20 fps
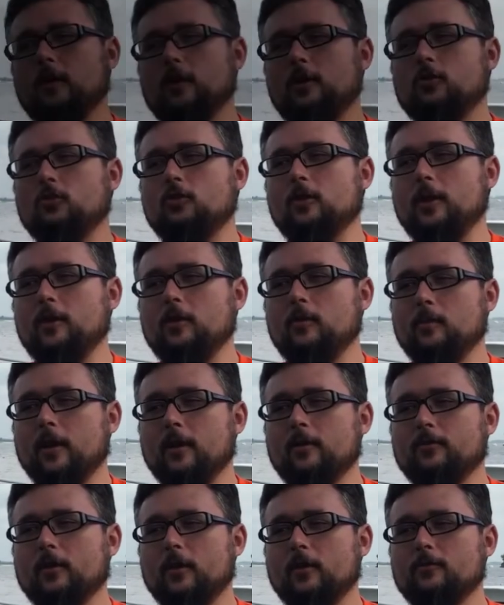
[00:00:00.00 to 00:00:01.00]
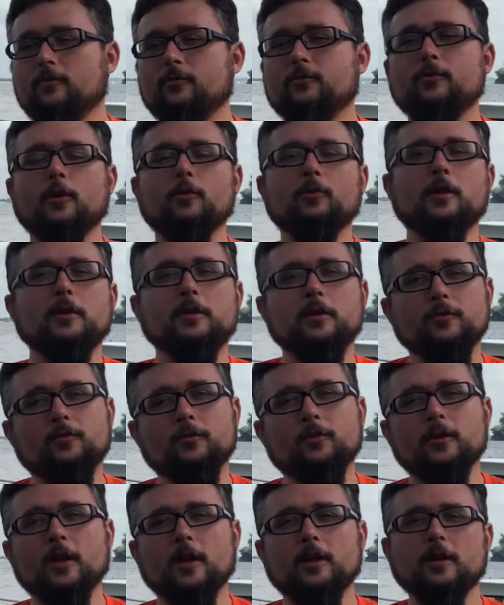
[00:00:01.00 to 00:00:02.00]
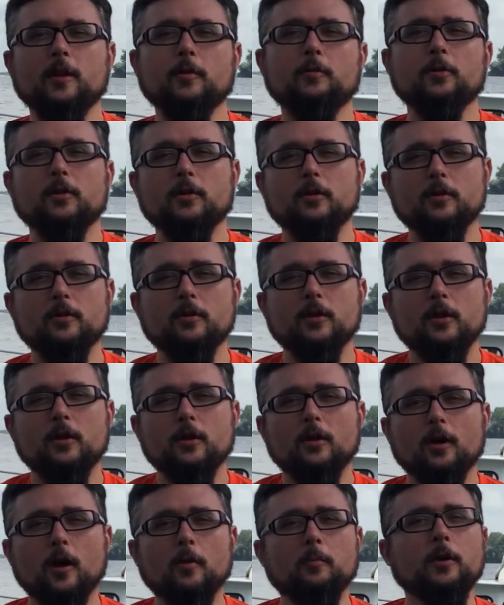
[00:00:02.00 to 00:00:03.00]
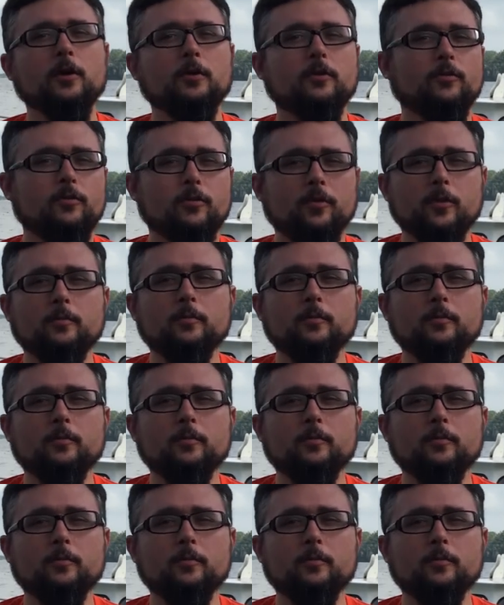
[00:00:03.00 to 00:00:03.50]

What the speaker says: Each team has a very different dynamic amongst